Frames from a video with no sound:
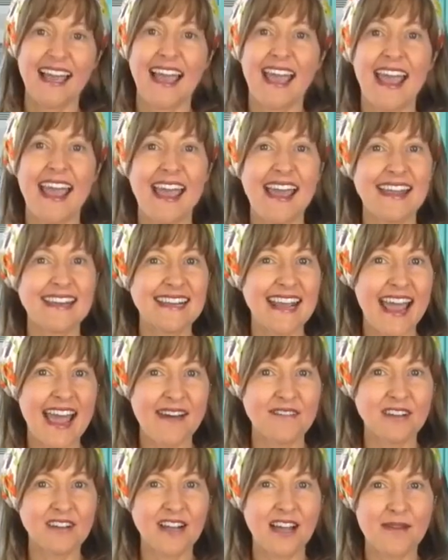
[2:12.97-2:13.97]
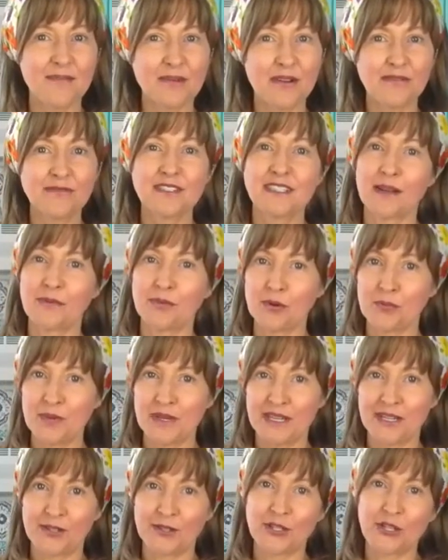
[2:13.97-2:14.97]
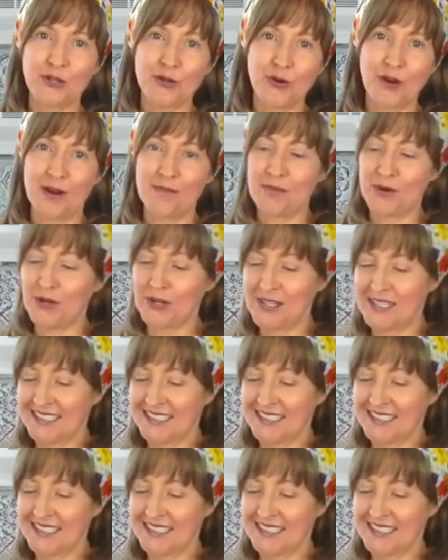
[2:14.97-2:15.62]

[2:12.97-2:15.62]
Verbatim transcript: And half a cup of double peeled cucumber.